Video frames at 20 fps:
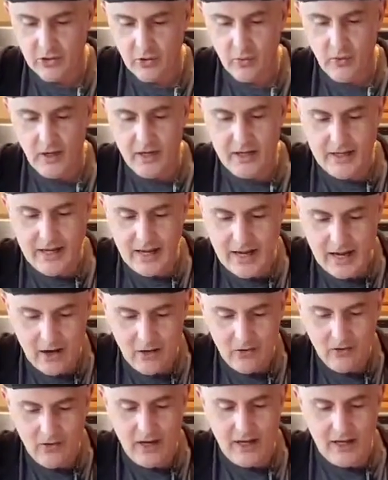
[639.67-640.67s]
So right
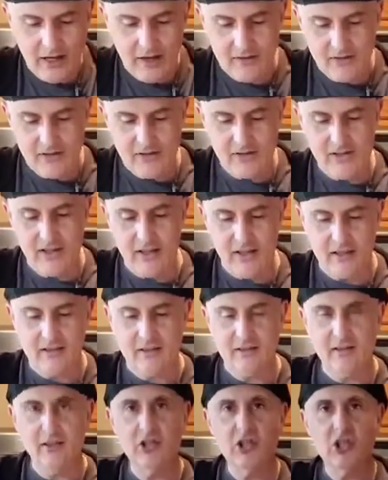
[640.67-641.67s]
now I have 6